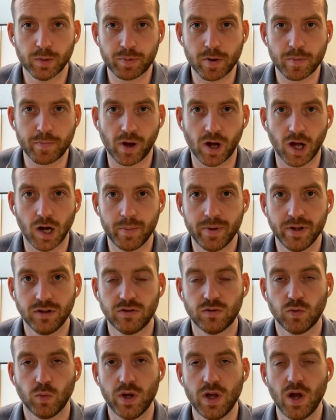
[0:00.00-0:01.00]
European
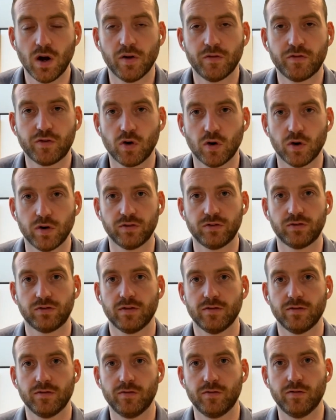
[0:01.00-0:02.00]
Parliament, we are, of
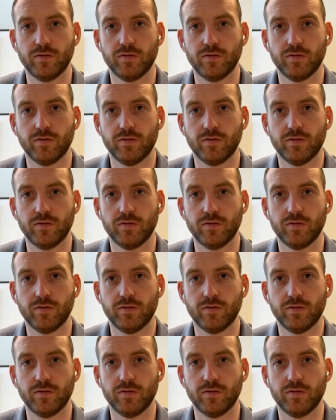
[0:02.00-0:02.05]
course,